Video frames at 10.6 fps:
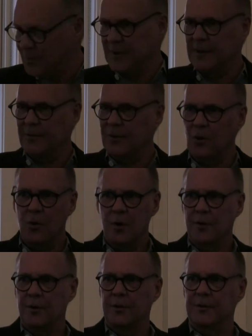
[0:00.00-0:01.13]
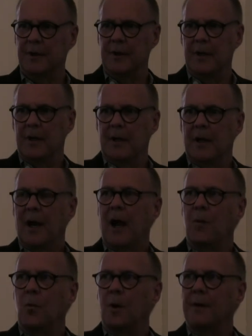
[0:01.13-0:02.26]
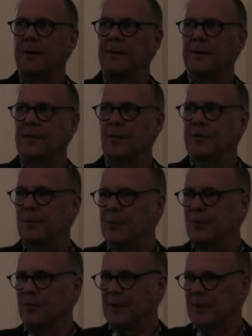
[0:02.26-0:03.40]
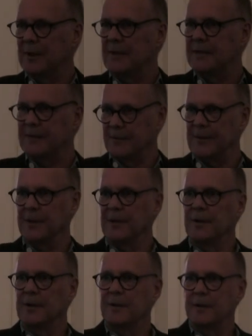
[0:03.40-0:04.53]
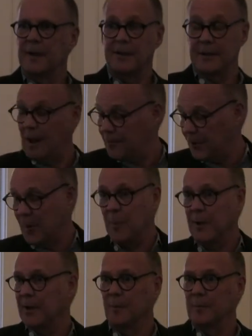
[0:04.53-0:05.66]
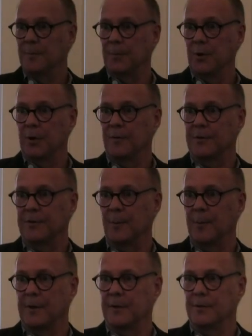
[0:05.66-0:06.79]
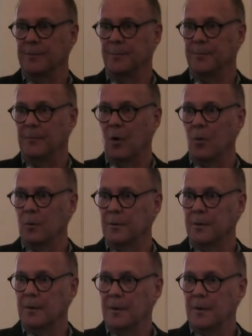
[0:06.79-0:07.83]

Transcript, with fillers: was in different orders. I wanted this one to be really severe. It's not a very big book for somebody who's old